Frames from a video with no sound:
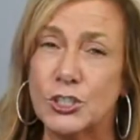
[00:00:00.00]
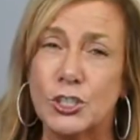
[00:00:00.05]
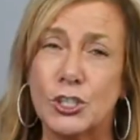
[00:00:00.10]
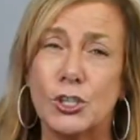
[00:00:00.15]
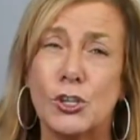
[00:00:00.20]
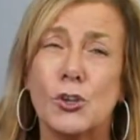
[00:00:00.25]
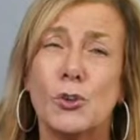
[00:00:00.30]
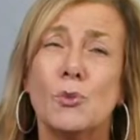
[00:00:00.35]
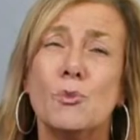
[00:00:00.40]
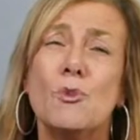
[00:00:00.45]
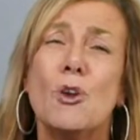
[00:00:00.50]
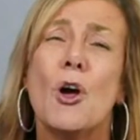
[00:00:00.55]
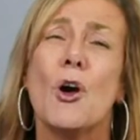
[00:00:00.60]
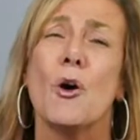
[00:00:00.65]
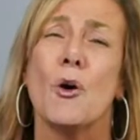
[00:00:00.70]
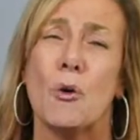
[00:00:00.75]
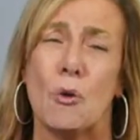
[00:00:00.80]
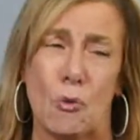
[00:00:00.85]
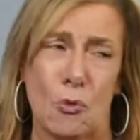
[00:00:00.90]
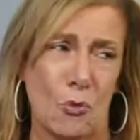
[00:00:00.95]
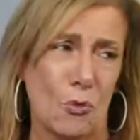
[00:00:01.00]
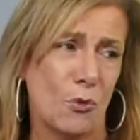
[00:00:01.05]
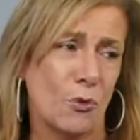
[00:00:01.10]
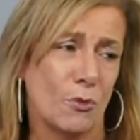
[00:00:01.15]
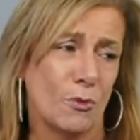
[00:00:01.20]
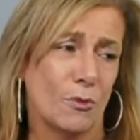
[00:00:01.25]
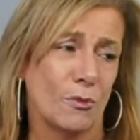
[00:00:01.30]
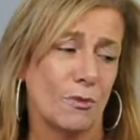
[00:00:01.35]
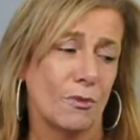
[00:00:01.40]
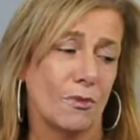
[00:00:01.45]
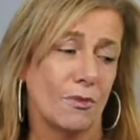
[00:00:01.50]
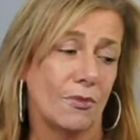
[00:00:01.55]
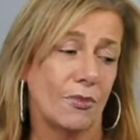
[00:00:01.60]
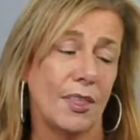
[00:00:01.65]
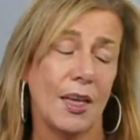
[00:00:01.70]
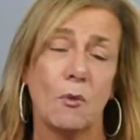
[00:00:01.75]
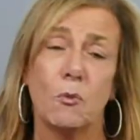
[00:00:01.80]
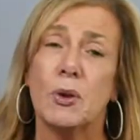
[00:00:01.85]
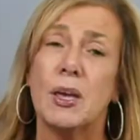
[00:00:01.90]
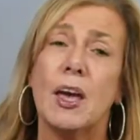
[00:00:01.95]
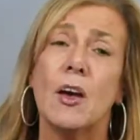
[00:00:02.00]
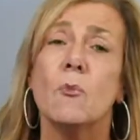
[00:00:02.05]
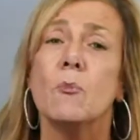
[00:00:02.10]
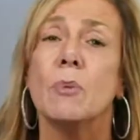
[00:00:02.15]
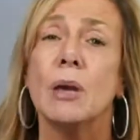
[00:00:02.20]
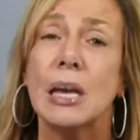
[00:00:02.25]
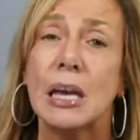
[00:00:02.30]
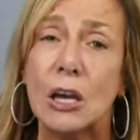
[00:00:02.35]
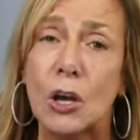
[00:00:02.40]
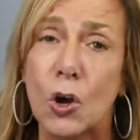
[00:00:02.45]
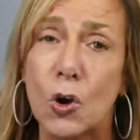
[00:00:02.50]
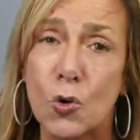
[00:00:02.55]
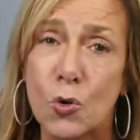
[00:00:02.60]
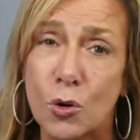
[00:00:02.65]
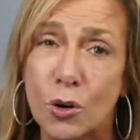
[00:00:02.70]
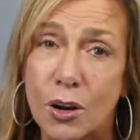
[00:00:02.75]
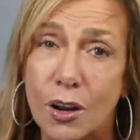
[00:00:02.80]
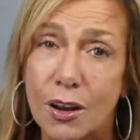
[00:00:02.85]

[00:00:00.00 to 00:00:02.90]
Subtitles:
Do you know that we have bingo?